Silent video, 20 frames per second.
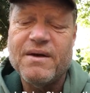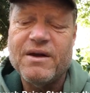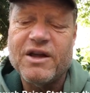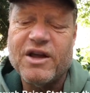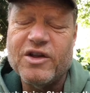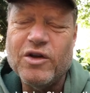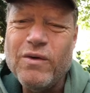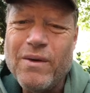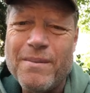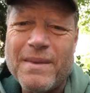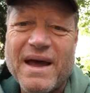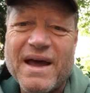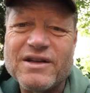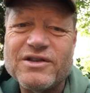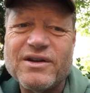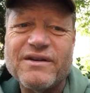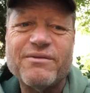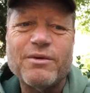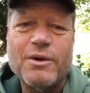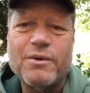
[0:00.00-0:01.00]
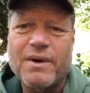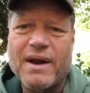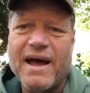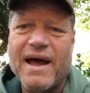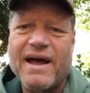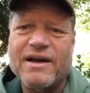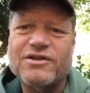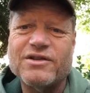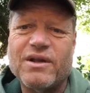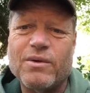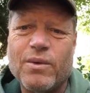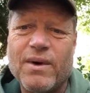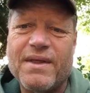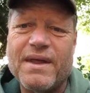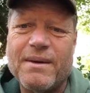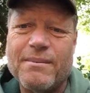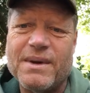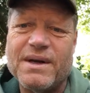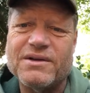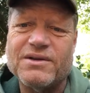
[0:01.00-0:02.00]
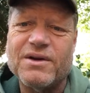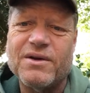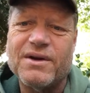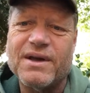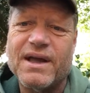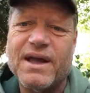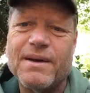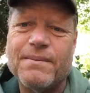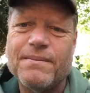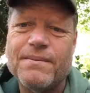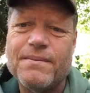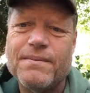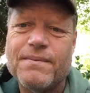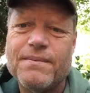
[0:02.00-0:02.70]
Can you imagine if we would have actually won that Minnesota game?